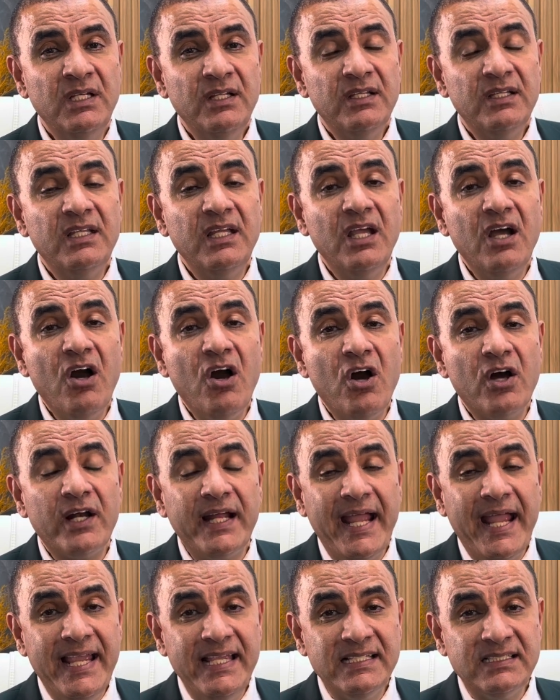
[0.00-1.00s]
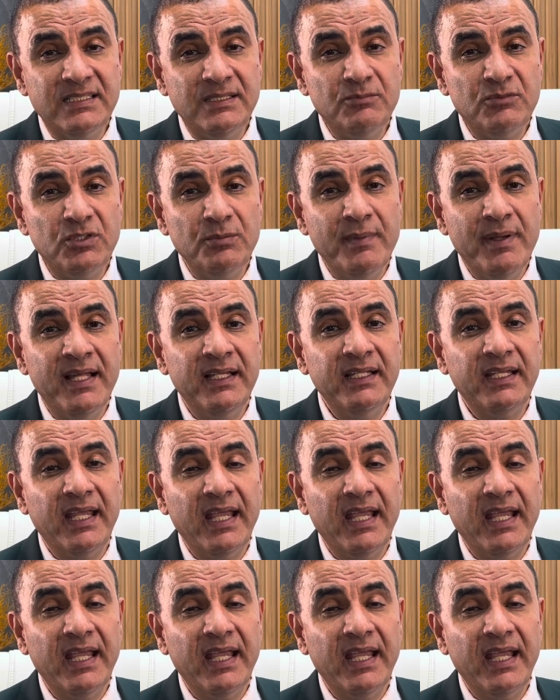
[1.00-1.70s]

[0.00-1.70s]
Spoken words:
They are asymptomatic